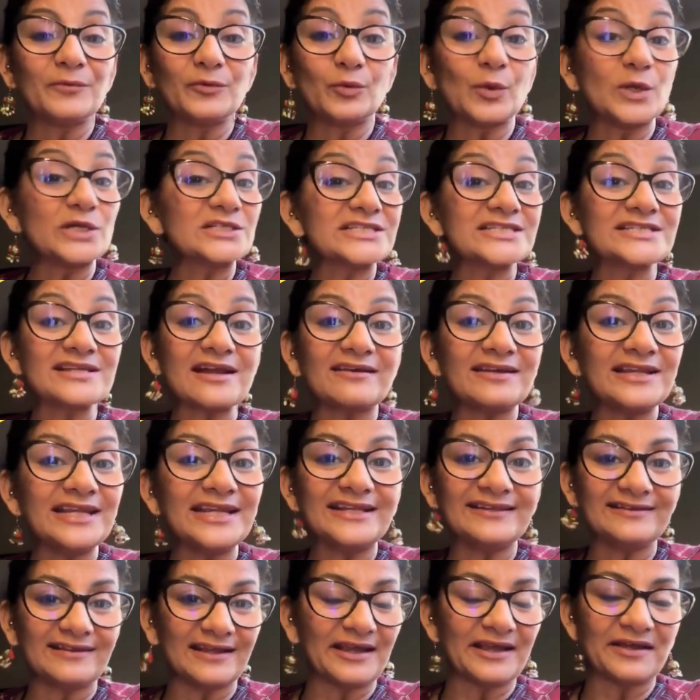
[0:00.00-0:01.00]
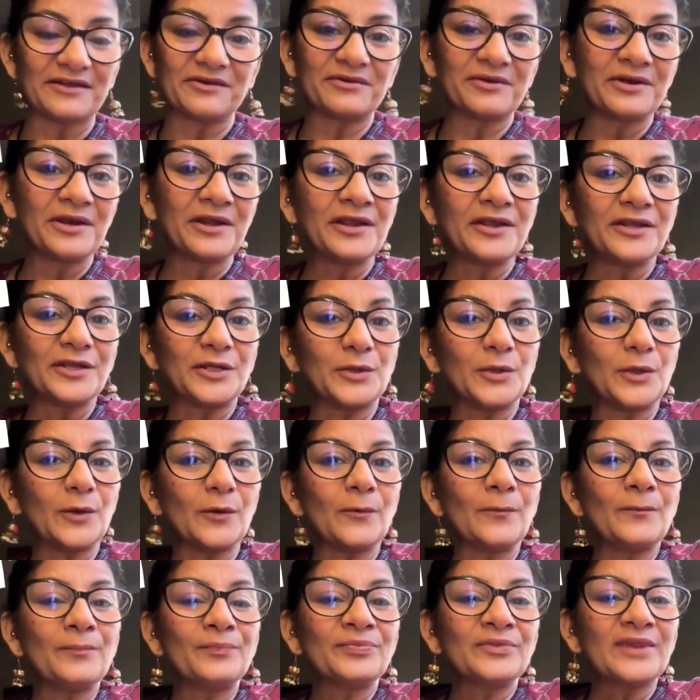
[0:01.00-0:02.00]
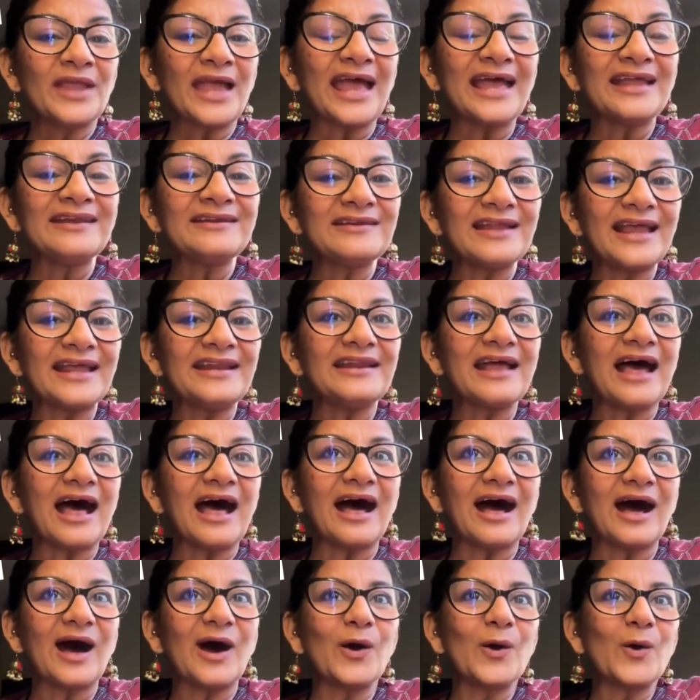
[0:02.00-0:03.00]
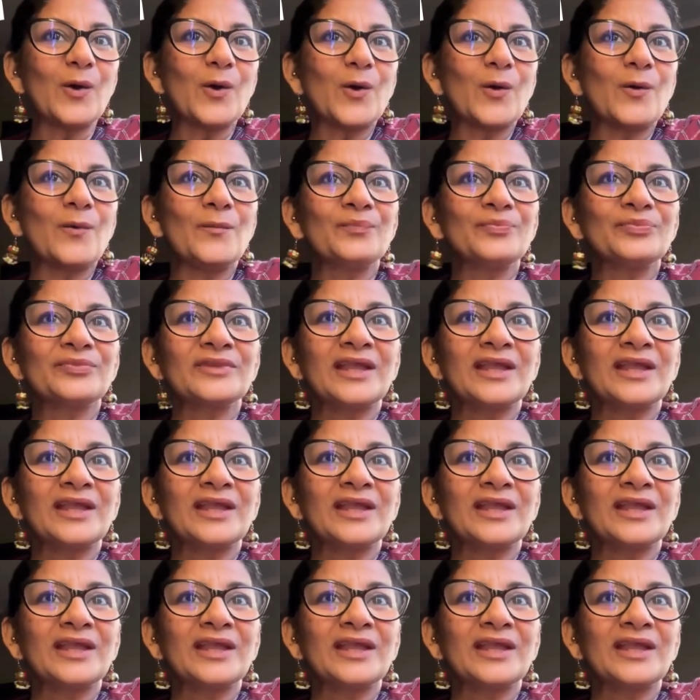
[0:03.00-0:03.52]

was studying there, you know, and how